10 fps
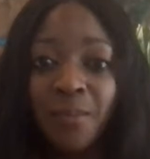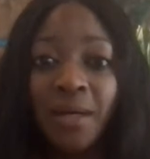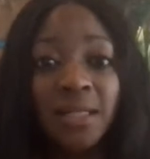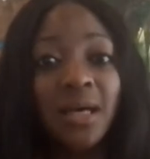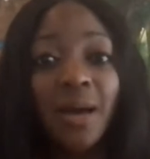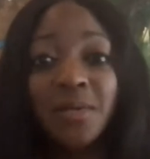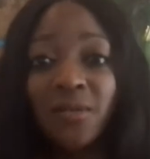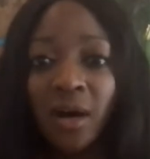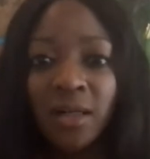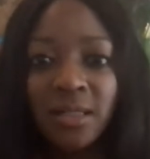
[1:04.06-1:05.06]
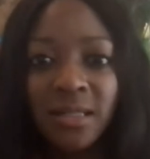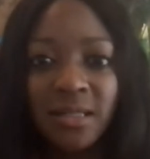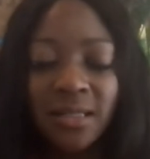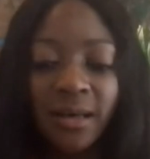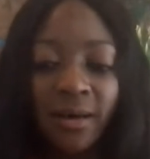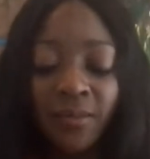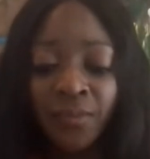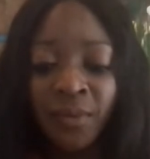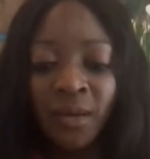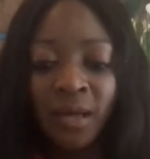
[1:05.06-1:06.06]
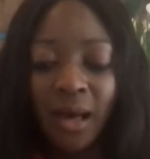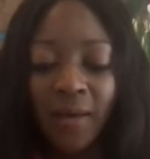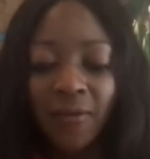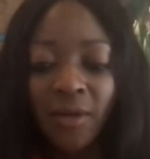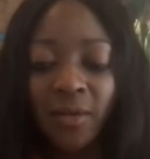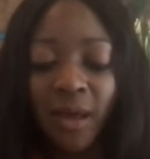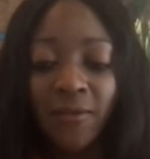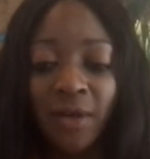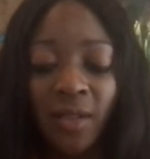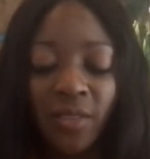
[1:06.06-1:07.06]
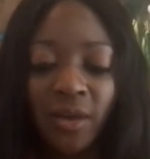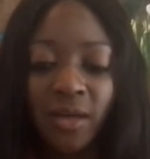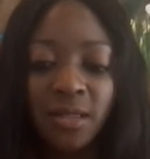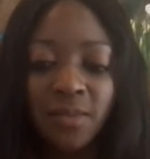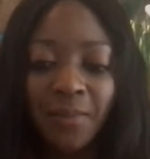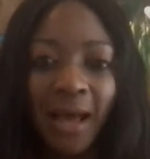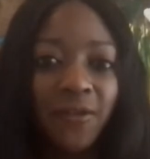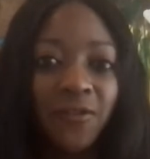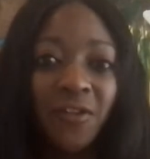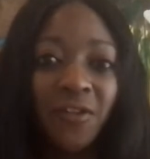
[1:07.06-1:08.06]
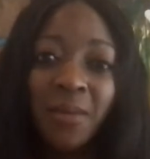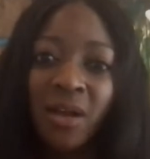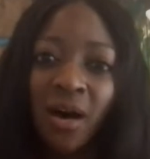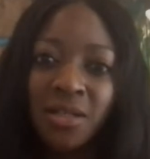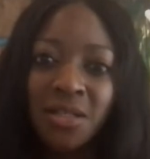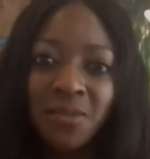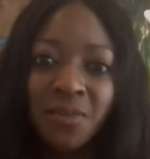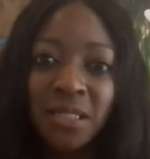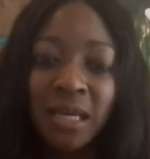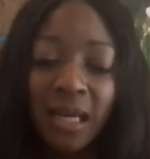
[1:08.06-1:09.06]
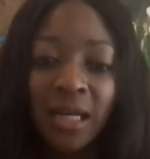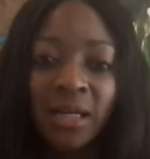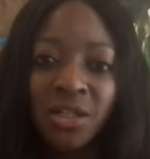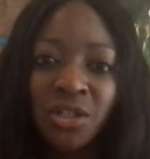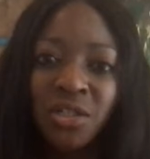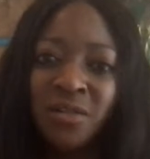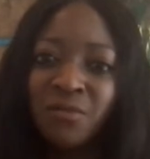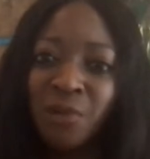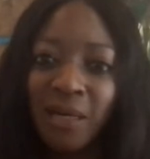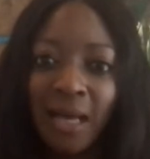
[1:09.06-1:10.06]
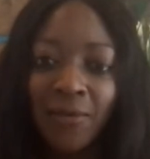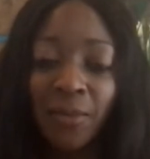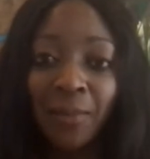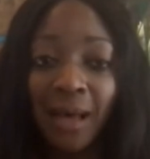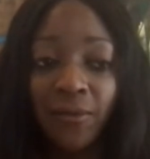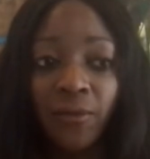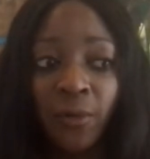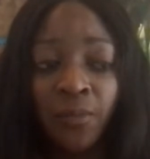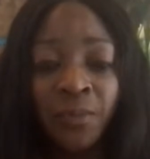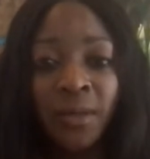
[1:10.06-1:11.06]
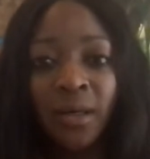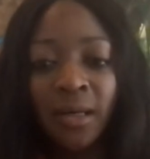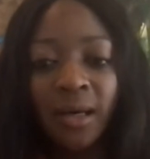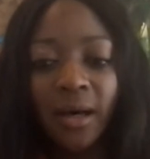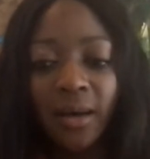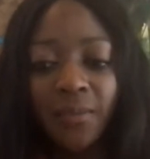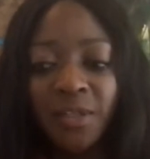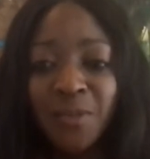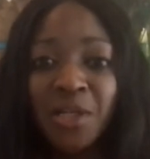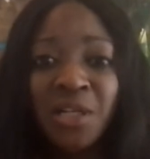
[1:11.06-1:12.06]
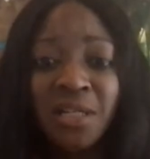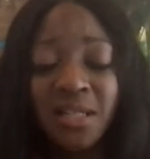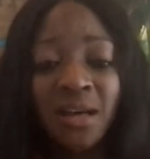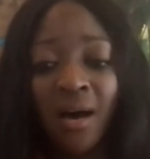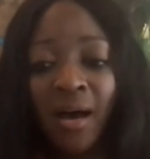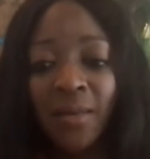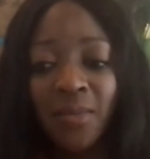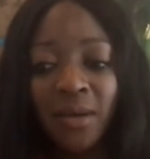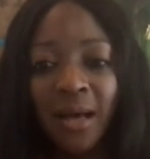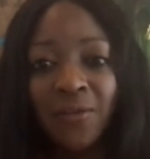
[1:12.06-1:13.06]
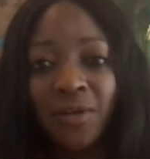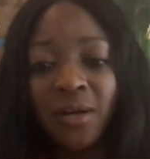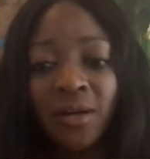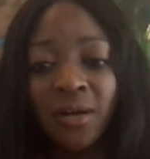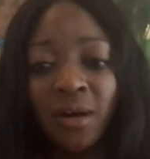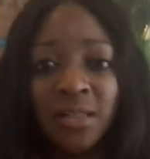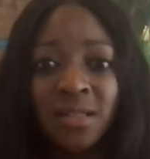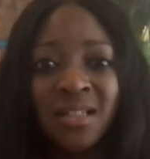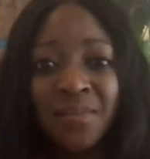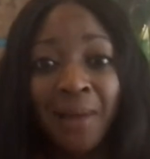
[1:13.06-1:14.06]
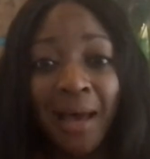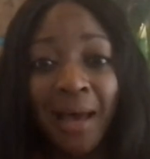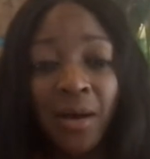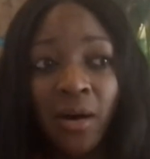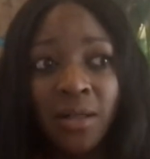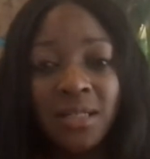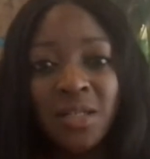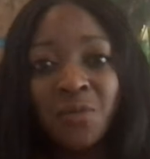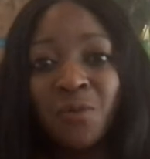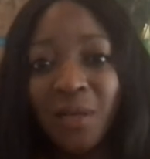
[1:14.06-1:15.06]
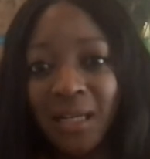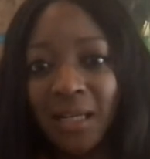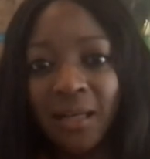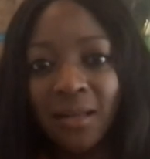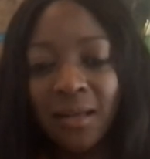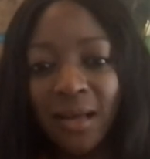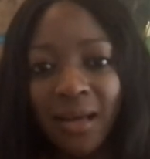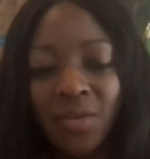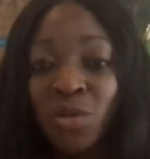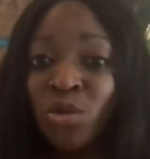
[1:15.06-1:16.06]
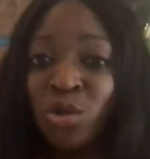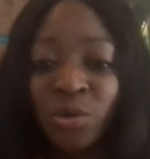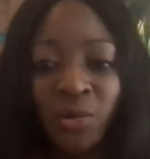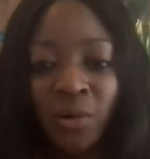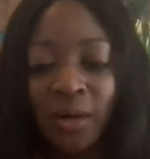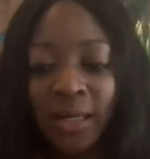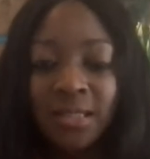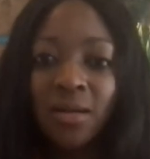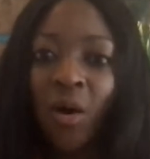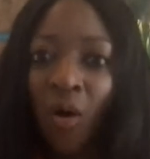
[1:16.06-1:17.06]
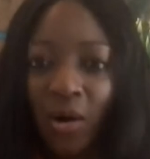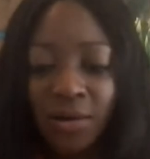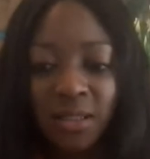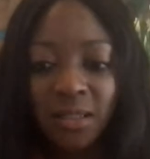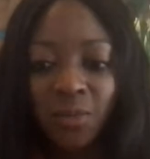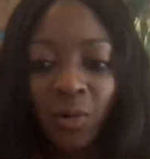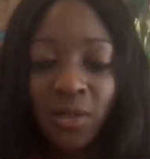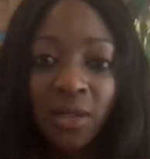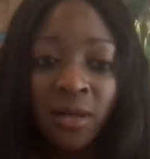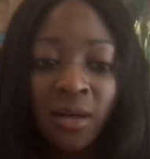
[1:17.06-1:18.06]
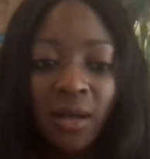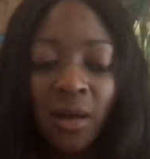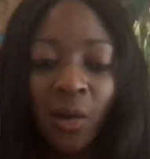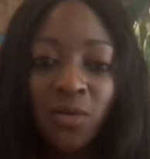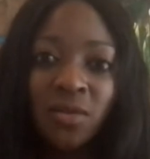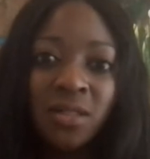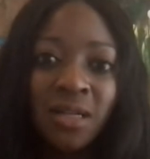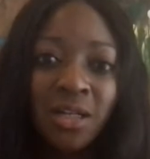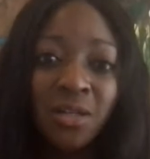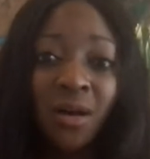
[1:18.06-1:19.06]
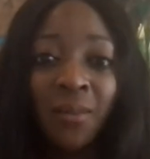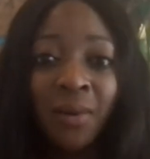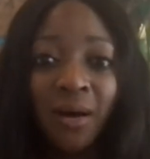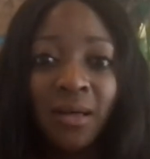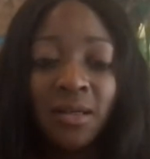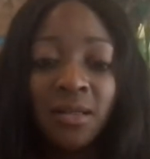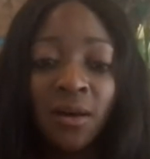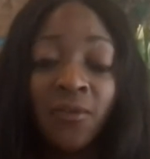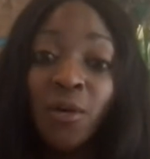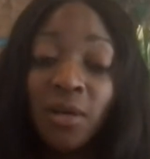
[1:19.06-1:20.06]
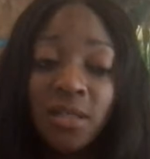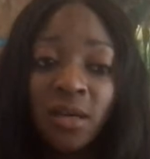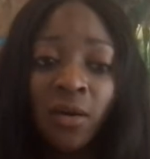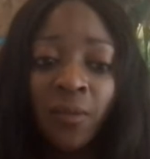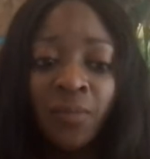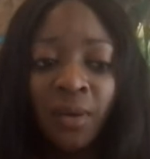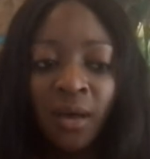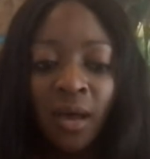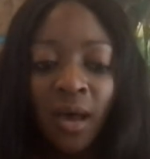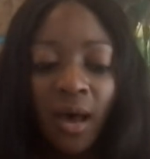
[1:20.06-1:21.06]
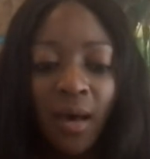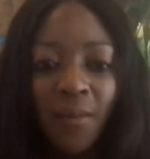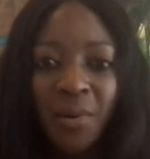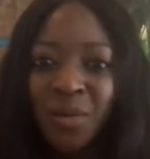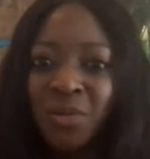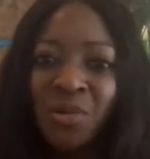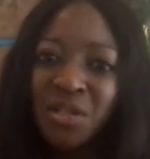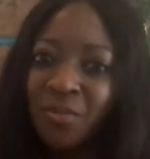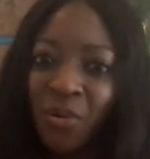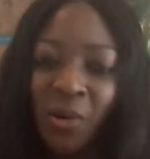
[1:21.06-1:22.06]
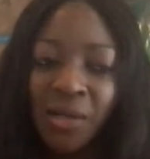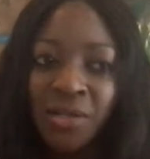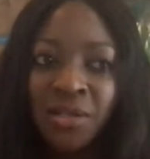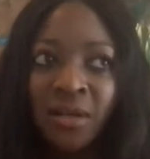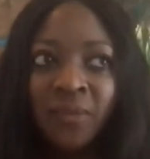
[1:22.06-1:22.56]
many types of artists, I felt that Black female artists in particular just didn't really have a platform, especially at a time that African art and indeed Black art is really like the du jour. It's hot. It's what a lot of the international art markets are focusing on, but it was always the boys.